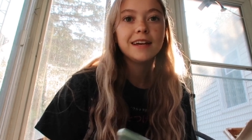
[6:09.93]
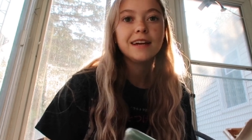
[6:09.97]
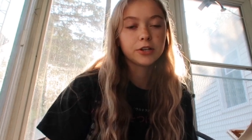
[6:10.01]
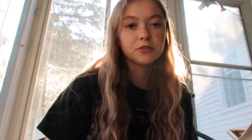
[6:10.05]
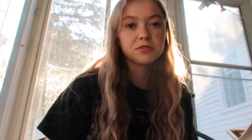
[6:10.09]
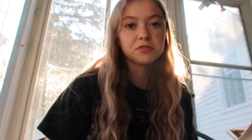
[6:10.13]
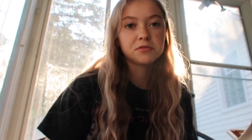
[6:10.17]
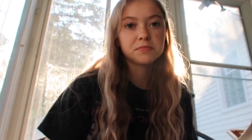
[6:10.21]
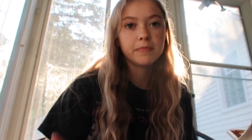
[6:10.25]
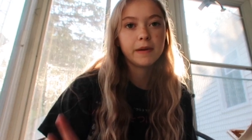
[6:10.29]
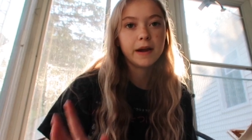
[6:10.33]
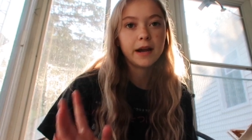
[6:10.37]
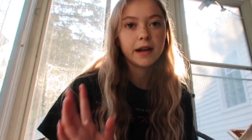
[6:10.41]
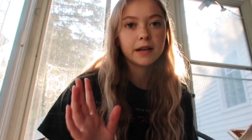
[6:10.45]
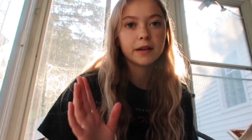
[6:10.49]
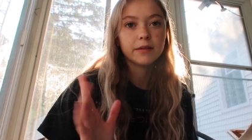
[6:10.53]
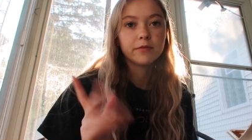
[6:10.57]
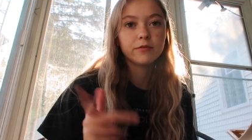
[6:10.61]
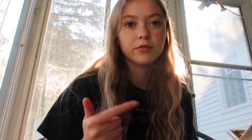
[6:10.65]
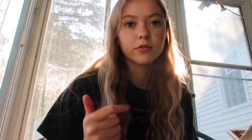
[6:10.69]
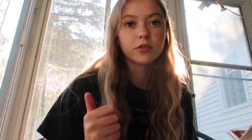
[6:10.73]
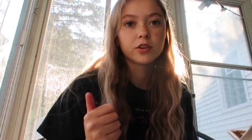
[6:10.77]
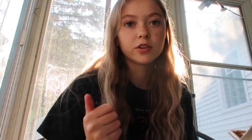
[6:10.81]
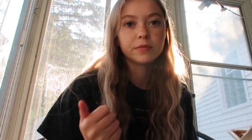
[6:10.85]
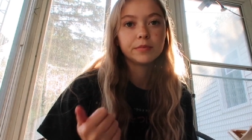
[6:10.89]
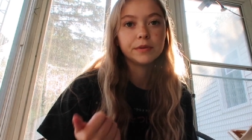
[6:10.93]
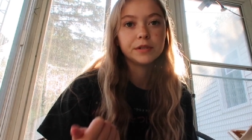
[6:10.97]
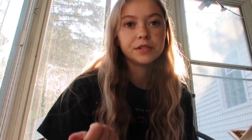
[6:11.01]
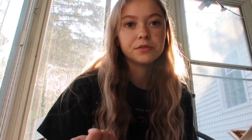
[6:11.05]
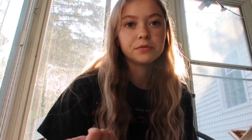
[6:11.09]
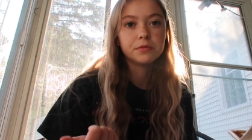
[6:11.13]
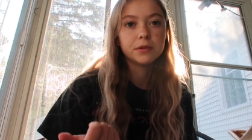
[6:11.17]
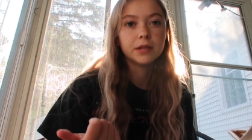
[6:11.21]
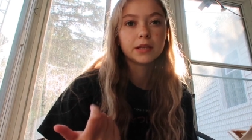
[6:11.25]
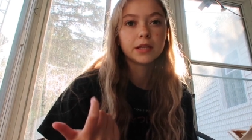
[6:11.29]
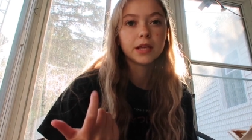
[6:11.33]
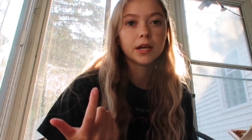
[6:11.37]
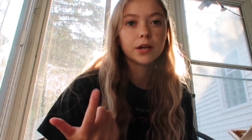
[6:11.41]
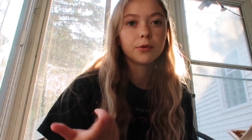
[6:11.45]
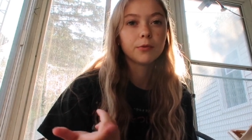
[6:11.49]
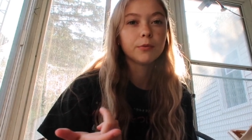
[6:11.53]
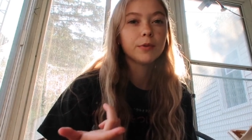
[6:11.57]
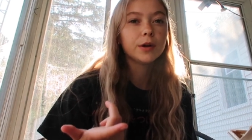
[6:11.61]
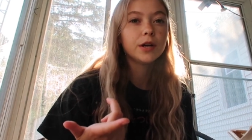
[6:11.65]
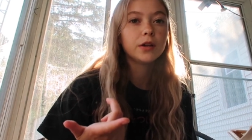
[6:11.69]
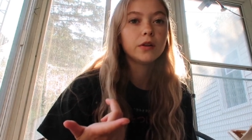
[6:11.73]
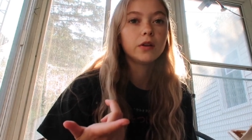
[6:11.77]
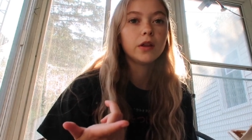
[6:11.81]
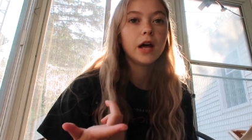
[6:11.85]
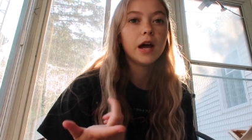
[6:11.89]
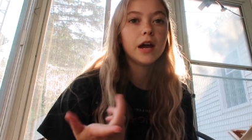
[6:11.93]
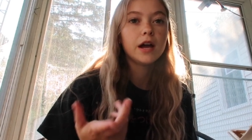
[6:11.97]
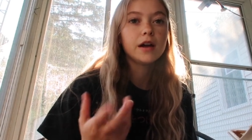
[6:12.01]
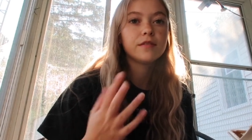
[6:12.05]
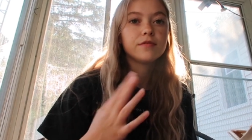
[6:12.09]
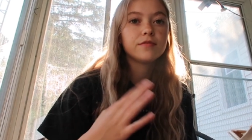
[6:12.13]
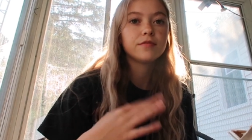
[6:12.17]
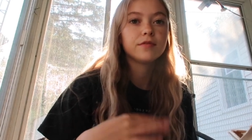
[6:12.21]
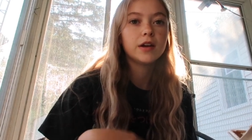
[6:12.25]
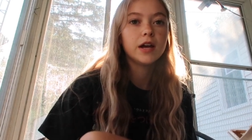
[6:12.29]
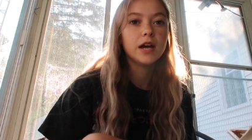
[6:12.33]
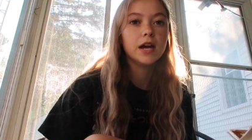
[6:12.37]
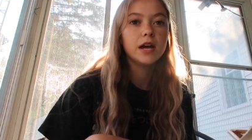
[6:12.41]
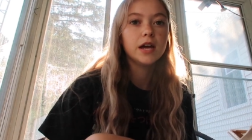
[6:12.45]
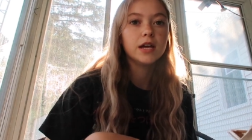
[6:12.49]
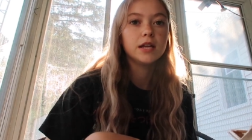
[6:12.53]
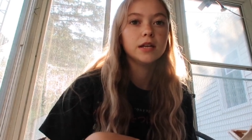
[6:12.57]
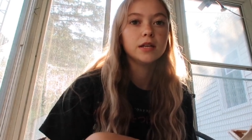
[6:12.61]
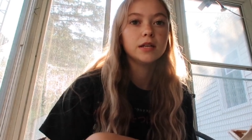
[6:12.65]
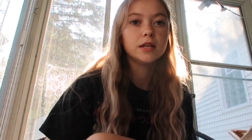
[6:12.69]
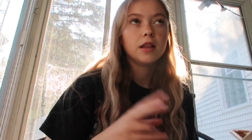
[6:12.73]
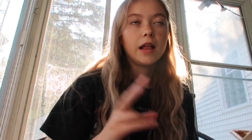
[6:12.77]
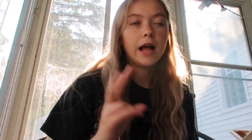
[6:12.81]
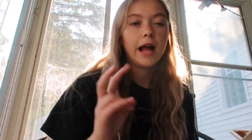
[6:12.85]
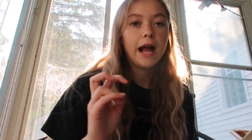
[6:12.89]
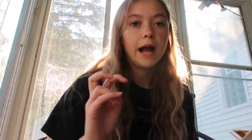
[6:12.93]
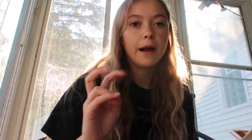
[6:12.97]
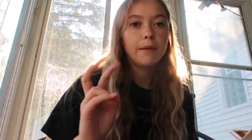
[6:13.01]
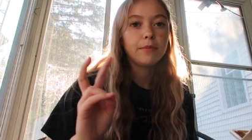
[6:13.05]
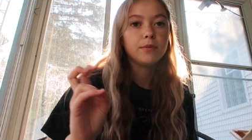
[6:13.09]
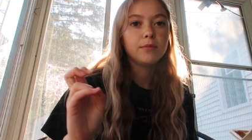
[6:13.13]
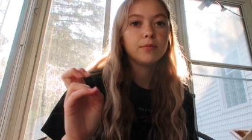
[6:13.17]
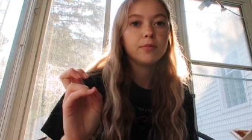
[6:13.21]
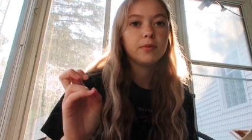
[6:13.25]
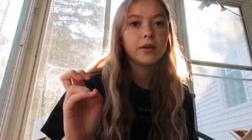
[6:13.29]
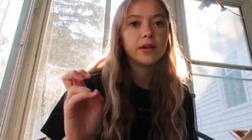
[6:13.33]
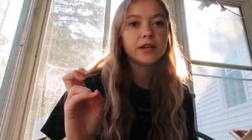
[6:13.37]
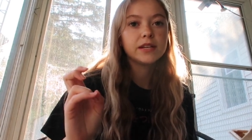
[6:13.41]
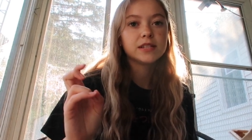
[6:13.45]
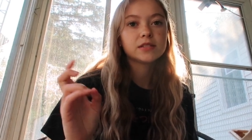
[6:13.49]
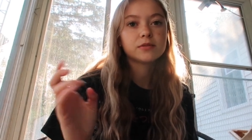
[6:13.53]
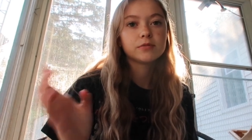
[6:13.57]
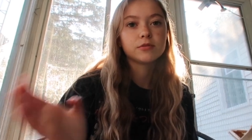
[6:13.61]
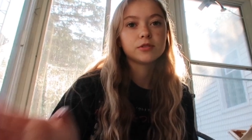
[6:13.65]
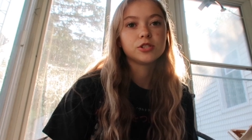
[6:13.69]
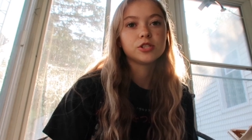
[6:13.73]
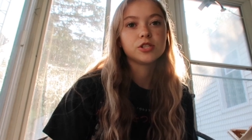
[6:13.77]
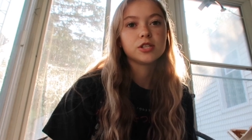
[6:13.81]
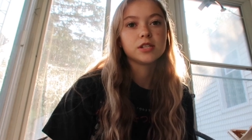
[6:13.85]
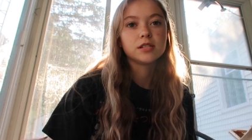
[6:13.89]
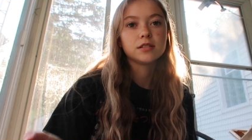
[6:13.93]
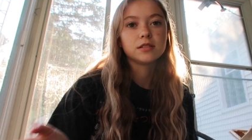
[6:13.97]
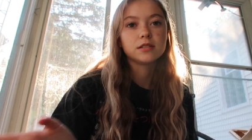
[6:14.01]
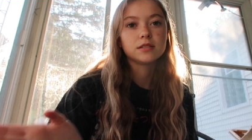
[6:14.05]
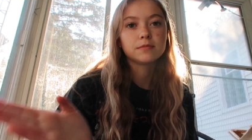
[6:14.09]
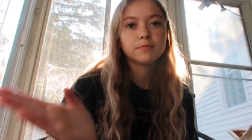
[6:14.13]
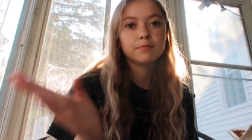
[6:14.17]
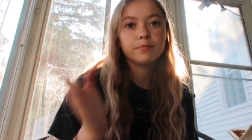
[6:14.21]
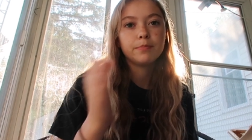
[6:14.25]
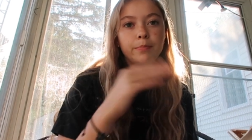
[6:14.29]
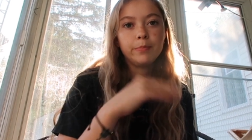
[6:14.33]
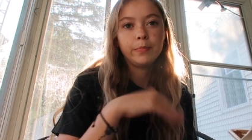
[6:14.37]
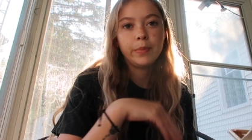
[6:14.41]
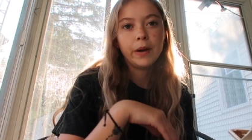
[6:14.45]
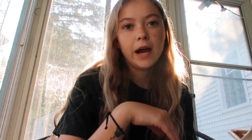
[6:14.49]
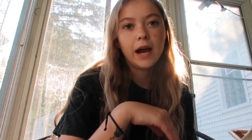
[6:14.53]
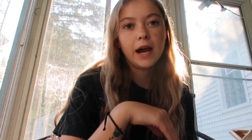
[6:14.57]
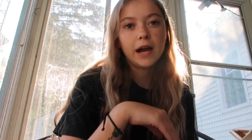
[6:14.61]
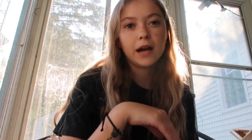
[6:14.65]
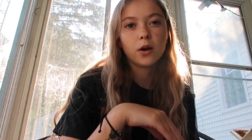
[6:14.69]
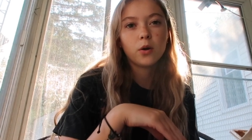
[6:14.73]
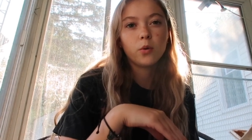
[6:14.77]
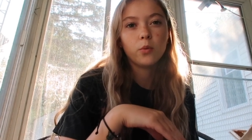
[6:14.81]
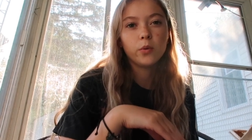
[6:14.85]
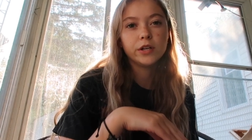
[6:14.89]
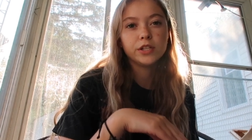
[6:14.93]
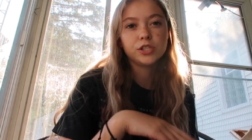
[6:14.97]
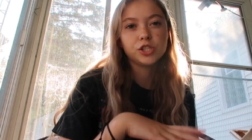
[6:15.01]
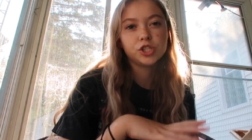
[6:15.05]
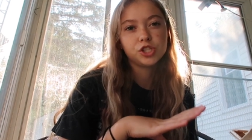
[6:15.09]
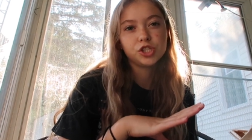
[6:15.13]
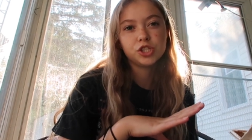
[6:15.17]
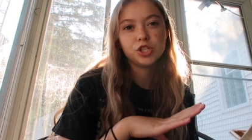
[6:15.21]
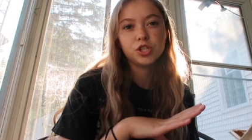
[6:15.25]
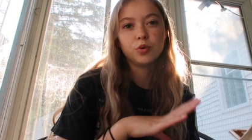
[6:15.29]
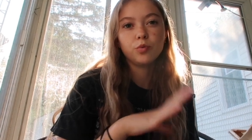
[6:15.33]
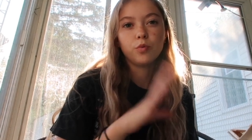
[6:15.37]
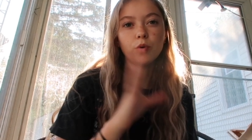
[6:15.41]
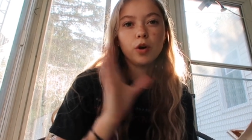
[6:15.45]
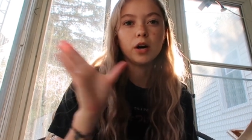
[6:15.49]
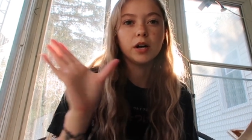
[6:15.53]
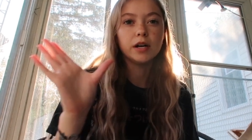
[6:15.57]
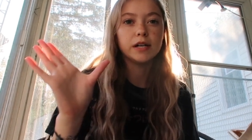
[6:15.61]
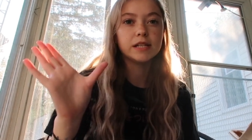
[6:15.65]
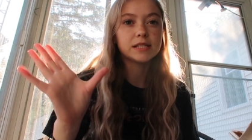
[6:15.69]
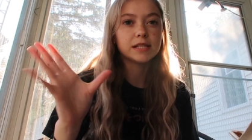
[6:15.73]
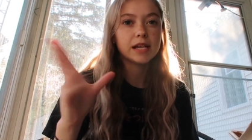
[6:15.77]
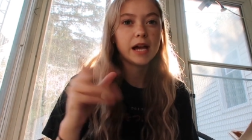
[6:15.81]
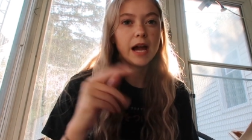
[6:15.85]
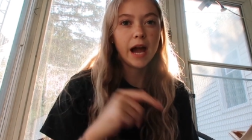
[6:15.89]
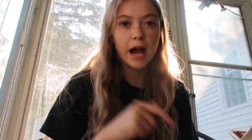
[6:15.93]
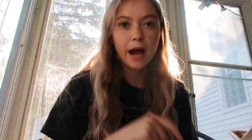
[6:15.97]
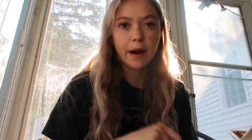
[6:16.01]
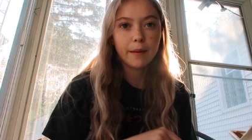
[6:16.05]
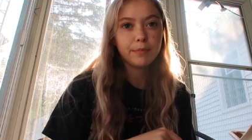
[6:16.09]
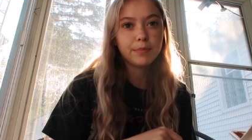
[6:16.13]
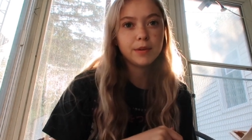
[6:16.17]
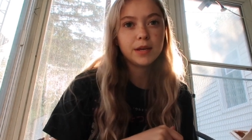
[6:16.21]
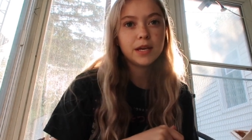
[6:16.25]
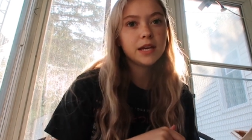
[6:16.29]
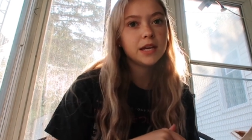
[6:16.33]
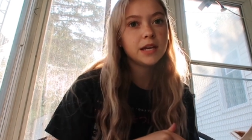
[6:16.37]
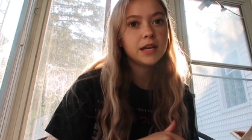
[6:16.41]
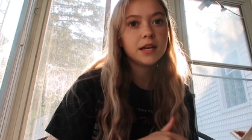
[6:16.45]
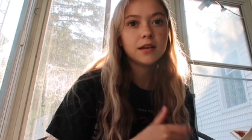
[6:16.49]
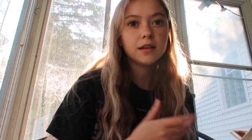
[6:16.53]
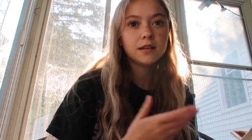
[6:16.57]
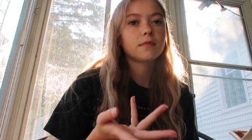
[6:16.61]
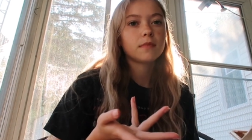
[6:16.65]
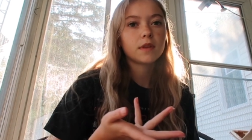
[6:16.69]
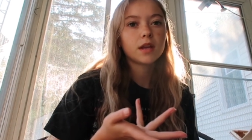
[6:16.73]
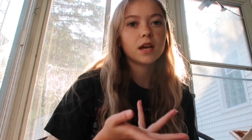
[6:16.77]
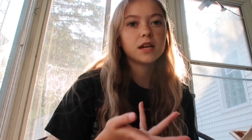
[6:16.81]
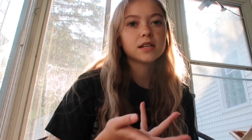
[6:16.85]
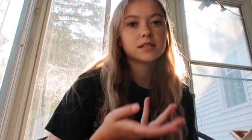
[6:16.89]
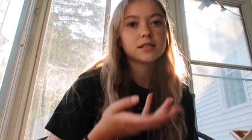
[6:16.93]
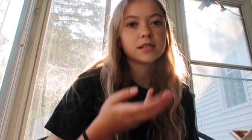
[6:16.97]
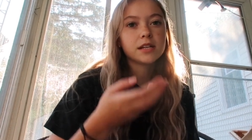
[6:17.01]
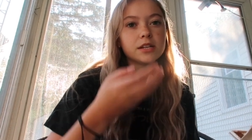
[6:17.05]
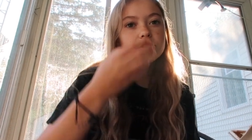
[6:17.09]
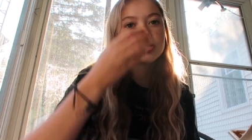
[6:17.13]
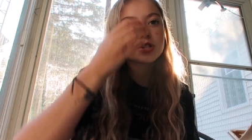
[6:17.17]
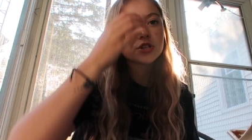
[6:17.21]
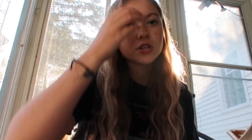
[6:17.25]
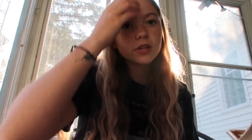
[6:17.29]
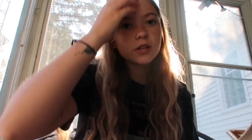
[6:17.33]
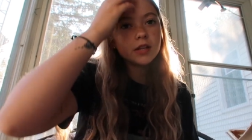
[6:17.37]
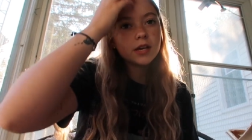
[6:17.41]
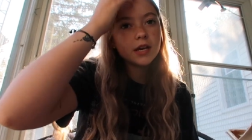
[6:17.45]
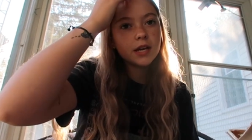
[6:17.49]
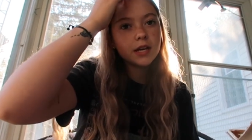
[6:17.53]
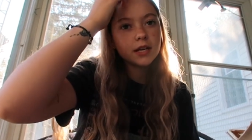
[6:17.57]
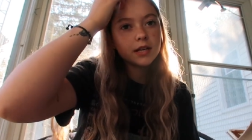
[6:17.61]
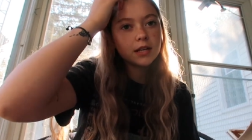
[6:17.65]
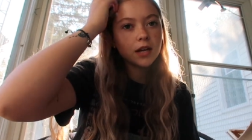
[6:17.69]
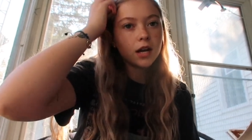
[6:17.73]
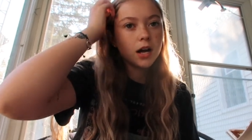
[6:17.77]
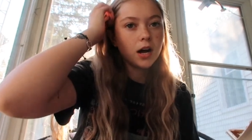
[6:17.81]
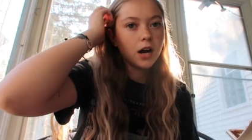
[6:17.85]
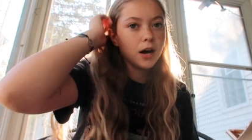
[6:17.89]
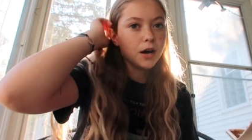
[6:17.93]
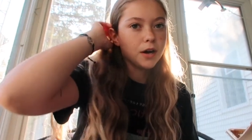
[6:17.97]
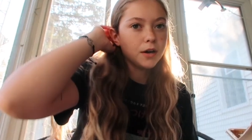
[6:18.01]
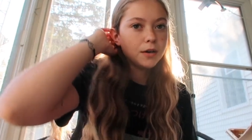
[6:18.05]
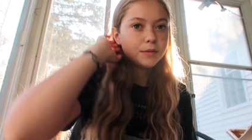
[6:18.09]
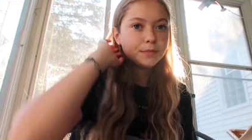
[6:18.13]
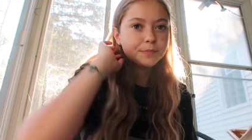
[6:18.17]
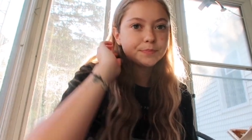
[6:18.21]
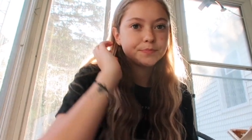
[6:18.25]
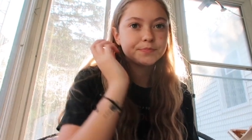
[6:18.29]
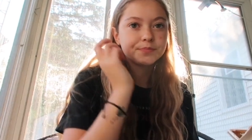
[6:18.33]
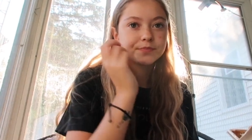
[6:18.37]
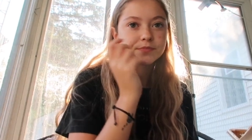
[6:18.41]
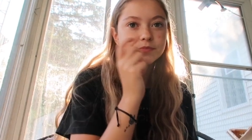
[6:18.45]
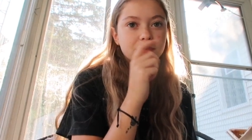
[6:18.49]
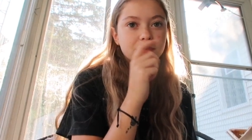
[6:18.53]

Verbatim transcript: It goes back and forth between like real life and happy place, which is back when she was happy essentially. Um,